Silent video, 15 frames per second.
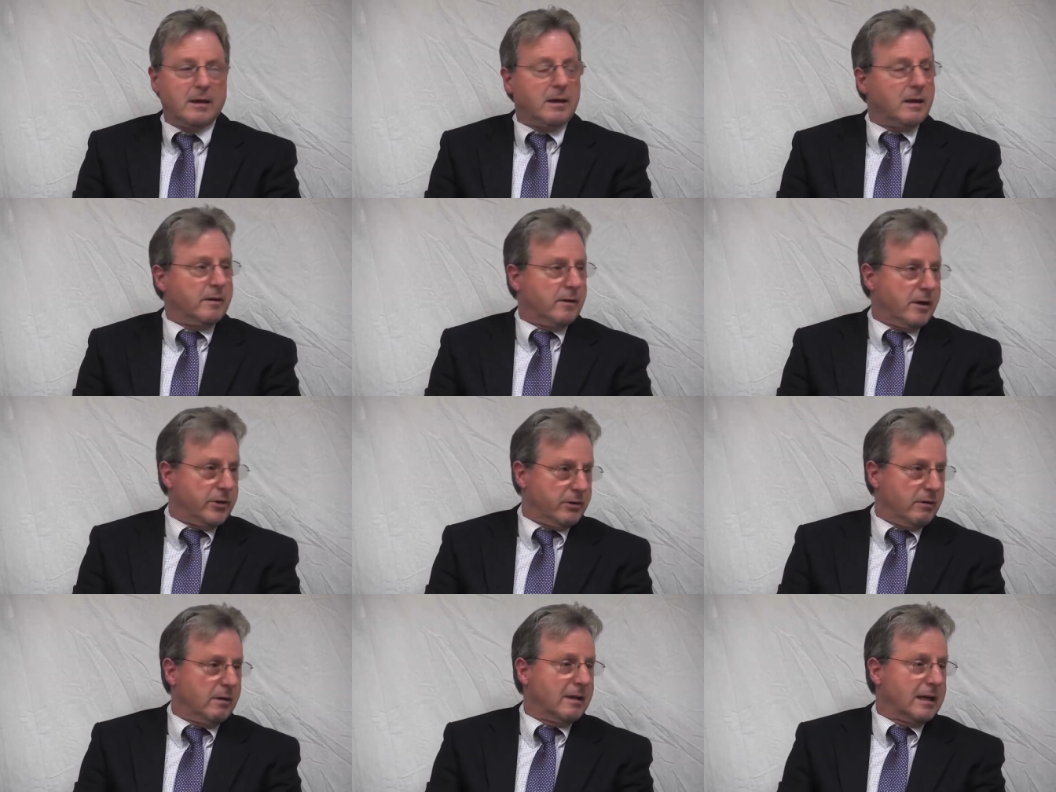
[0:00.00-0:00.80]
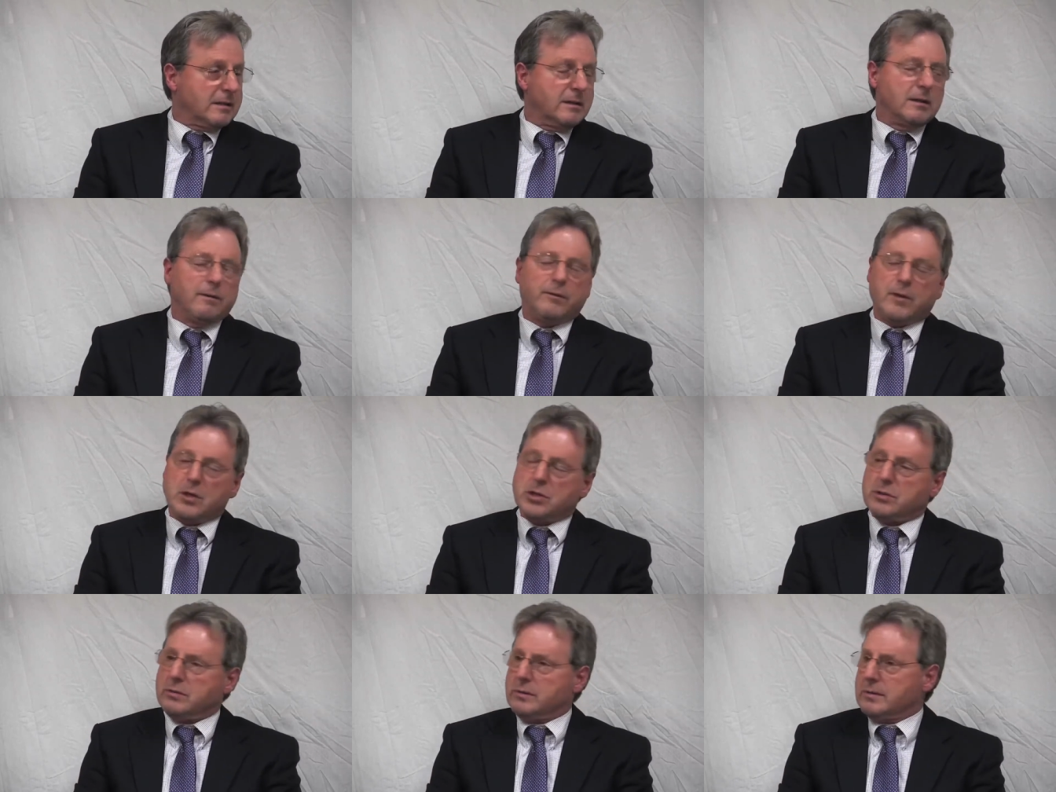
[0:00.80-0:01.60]
other elected
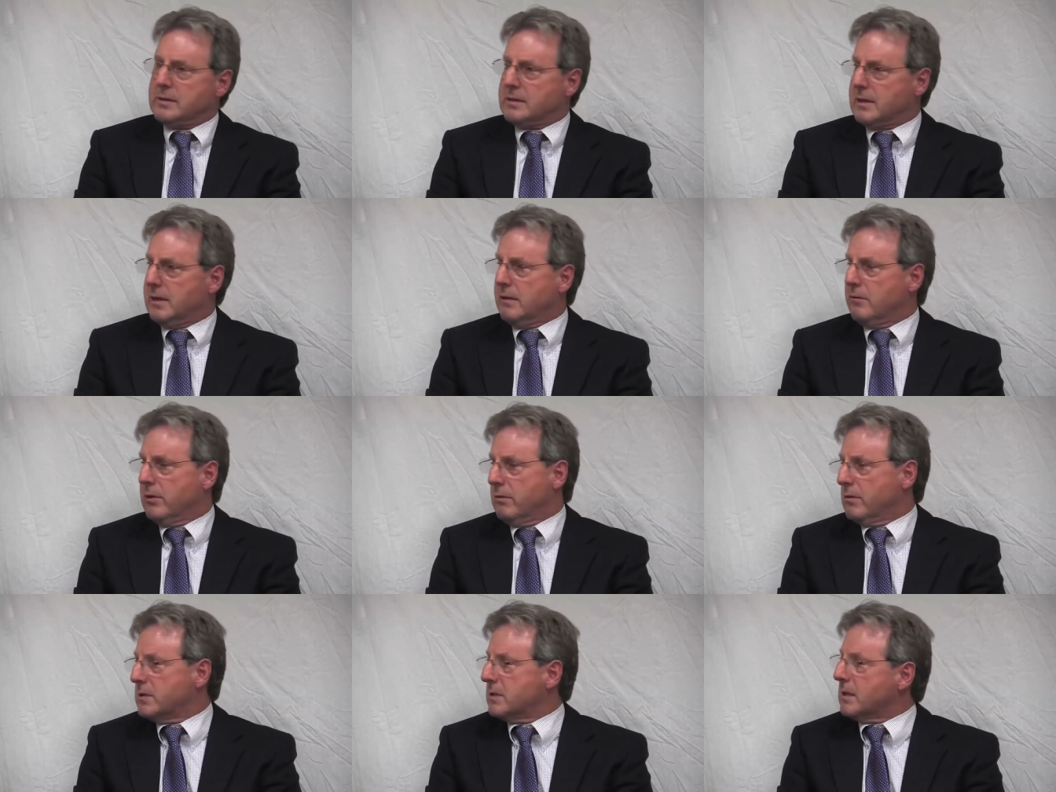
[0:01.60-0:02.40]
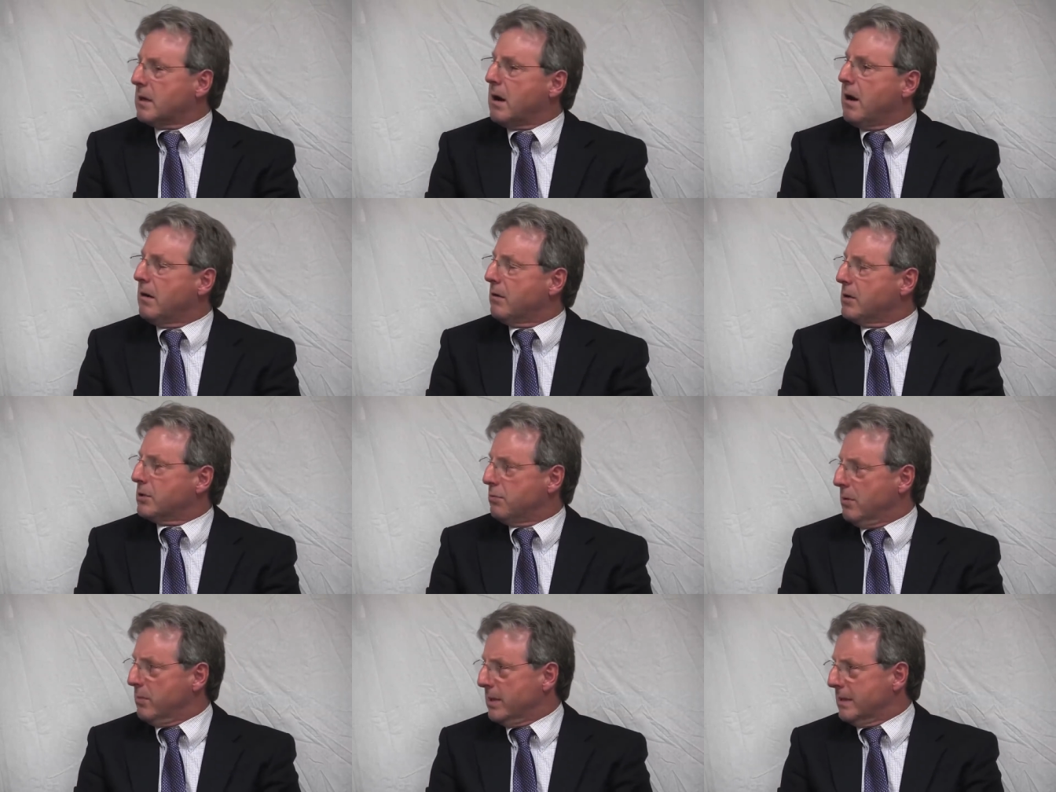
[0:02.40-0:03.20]
officials, whether it's the
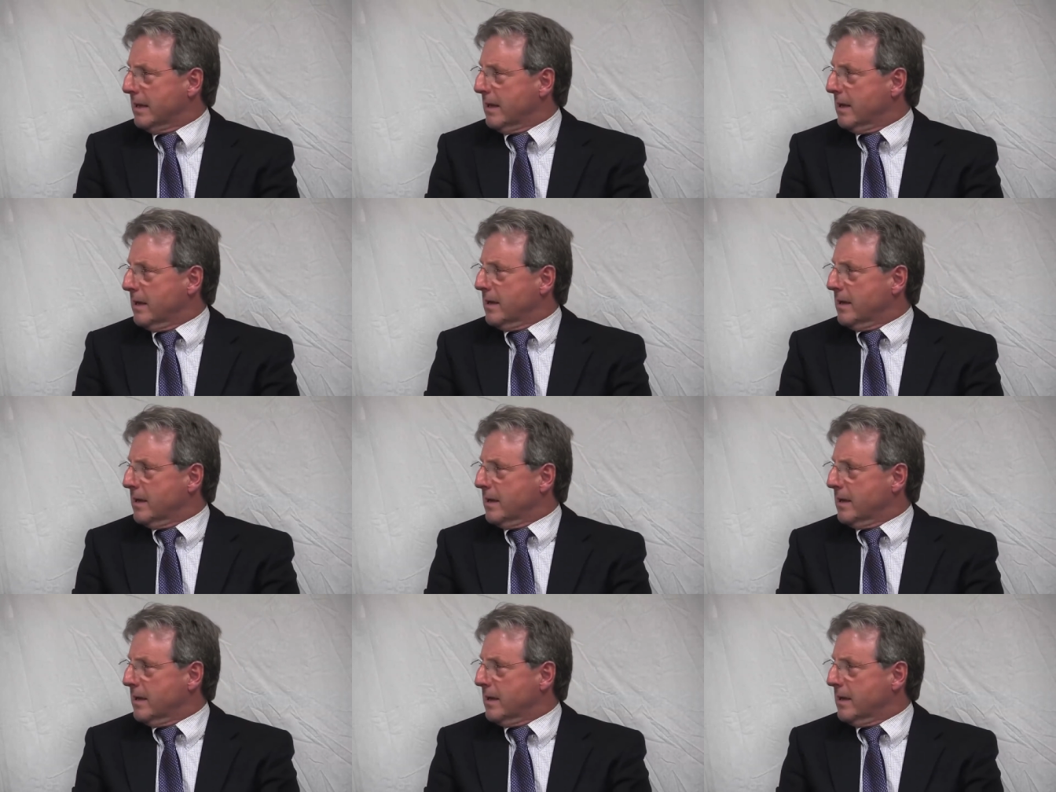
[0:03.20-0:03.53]
congresswoman,